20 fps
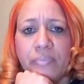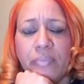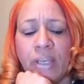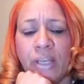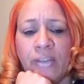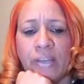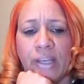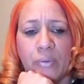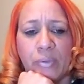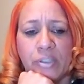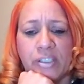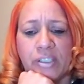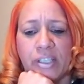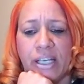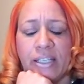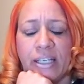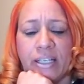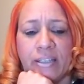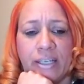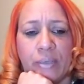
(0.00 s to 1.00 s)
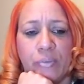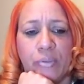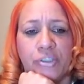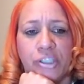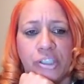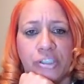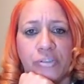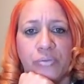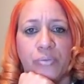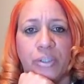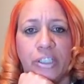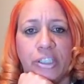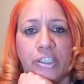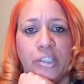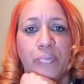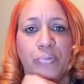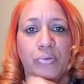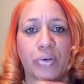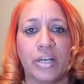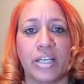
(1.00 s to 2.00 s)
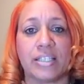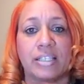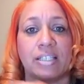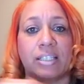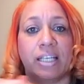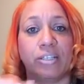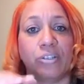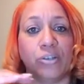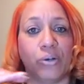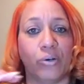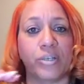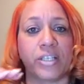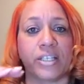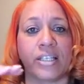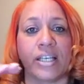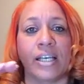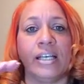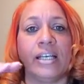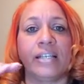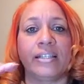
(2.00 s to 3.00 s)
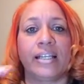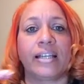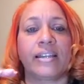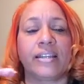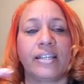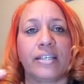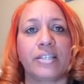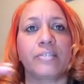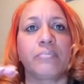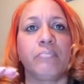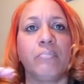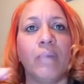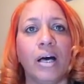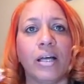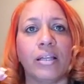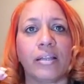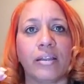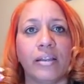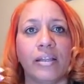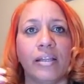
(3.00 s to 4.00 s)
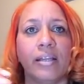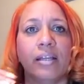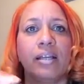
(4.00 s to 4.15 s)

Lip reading: And they were saying that they were just really depressed, and they noticed that this month